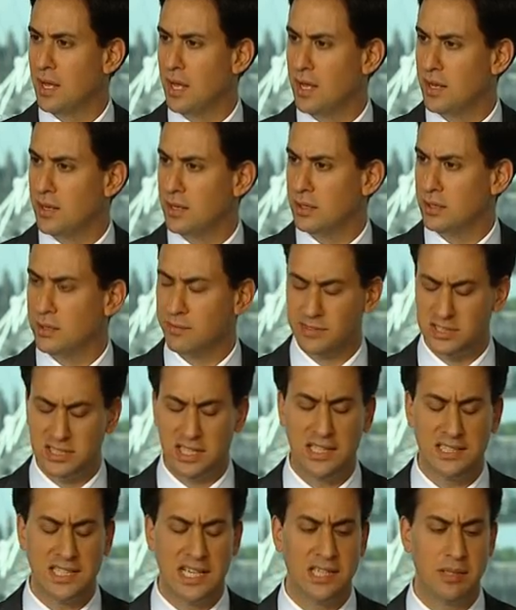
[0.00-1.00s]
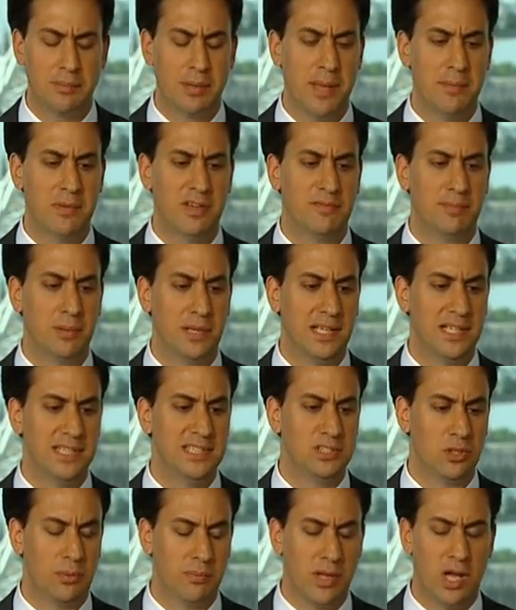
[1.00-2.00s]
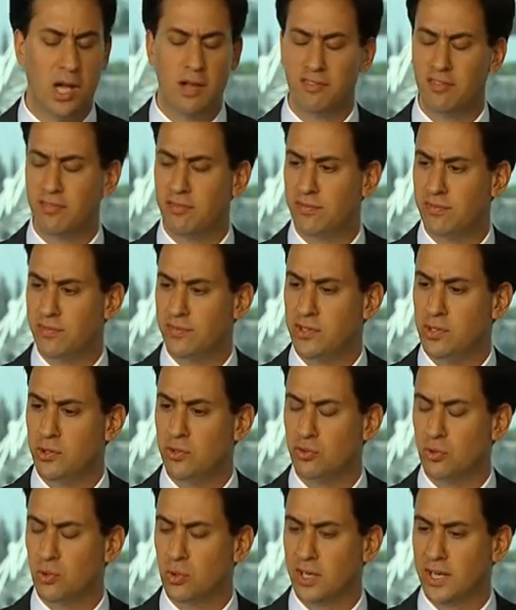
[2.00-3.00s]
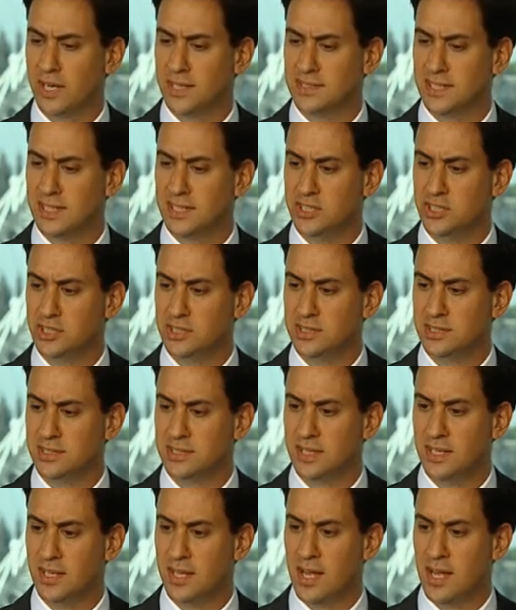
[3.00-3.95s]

uh, facilitating the payment of police on behalf of news organisations,